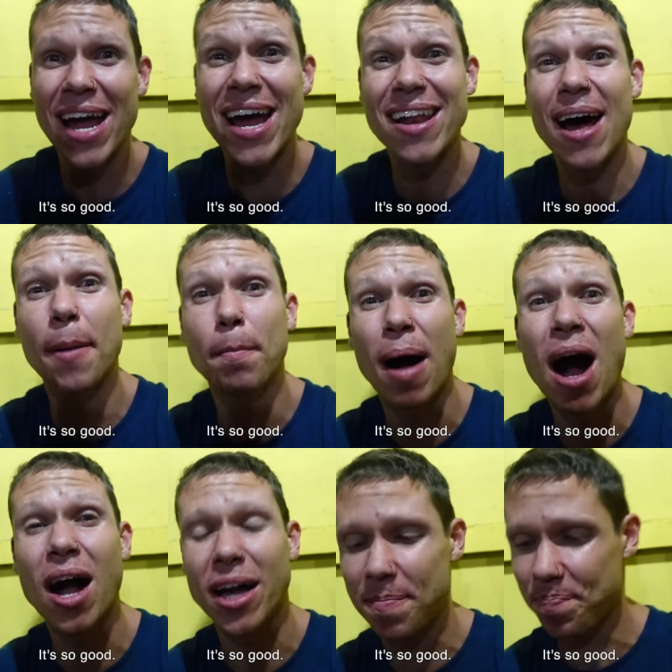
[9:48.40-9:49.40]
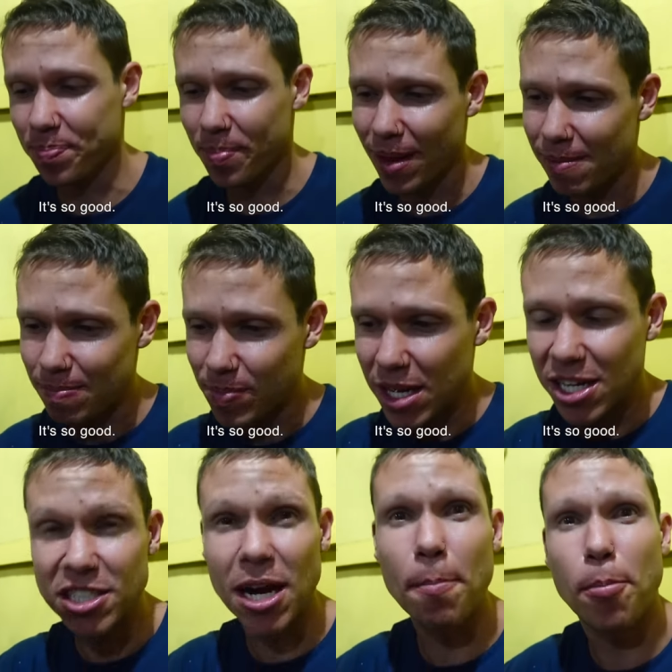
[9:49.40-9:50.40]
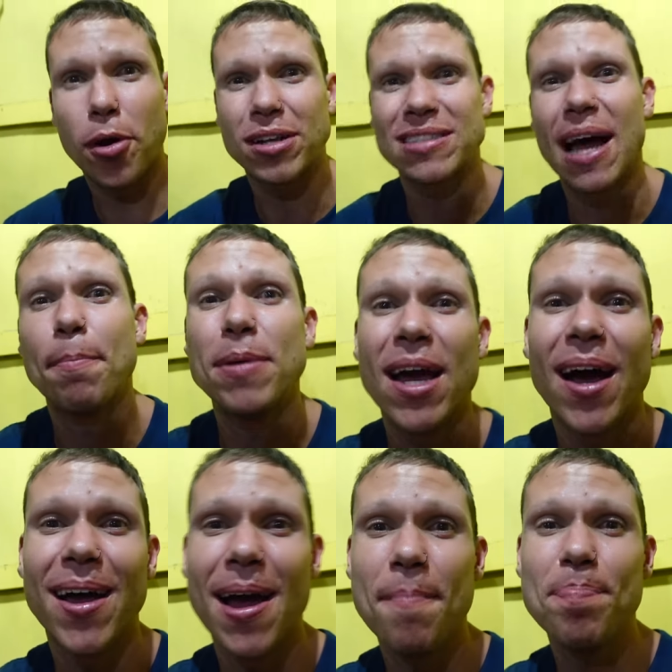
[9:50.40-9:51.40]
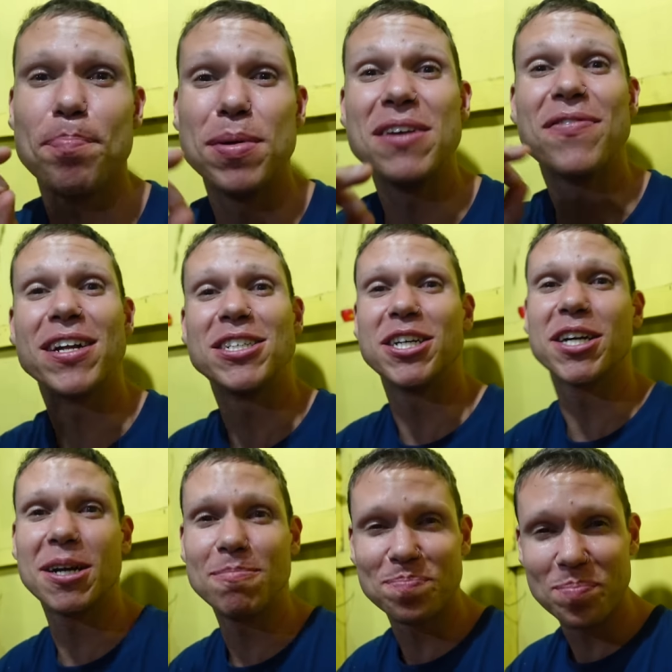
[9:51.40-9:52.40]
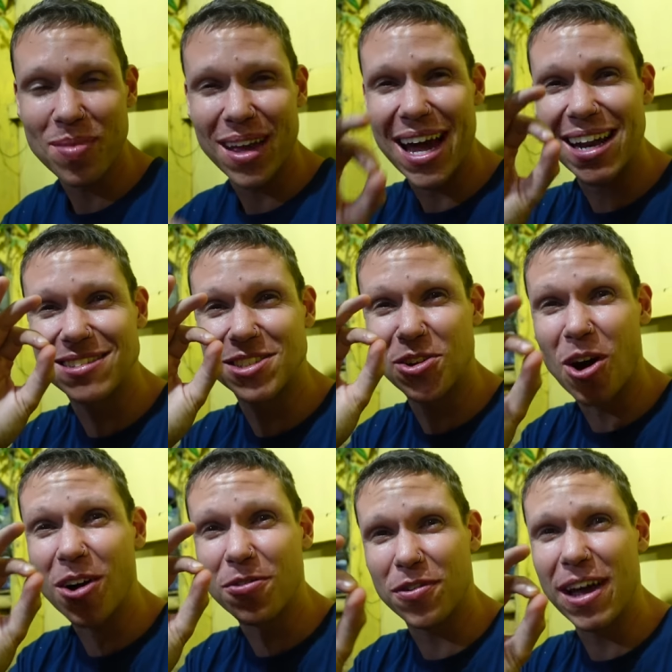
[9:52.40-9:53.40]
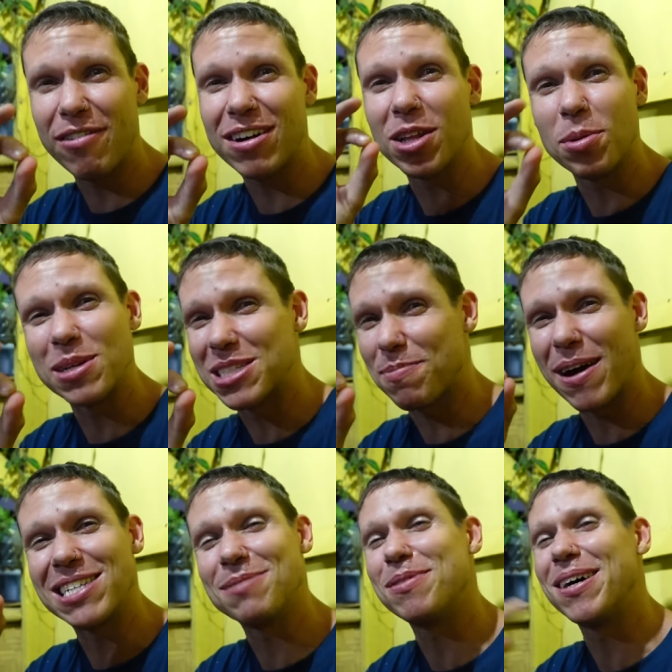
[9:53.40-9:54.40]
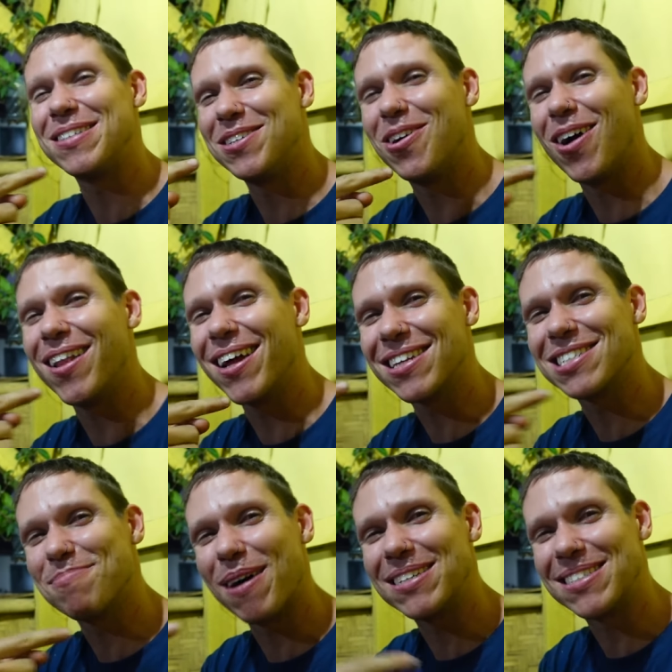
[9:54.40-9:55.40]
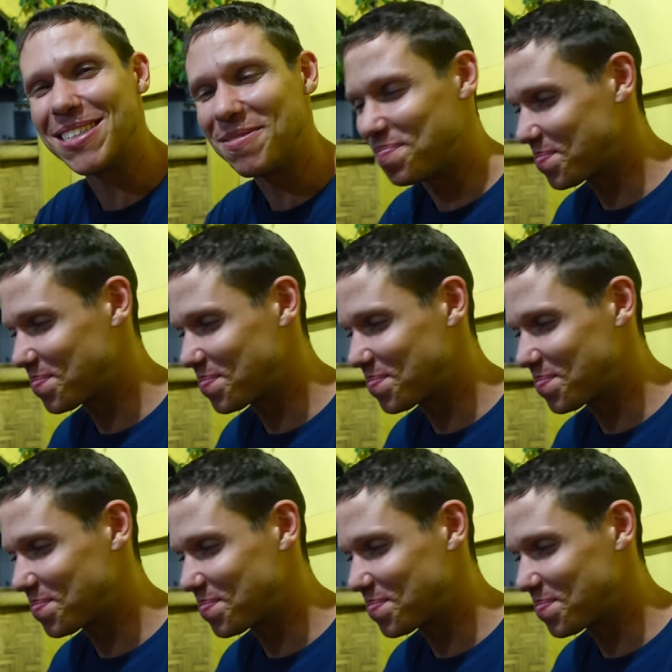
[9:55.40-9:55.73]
Enak banget. Champur sapi ayam, beef and chicken, and it's strong flavor, a little bit spicy, but you know I like the spicy.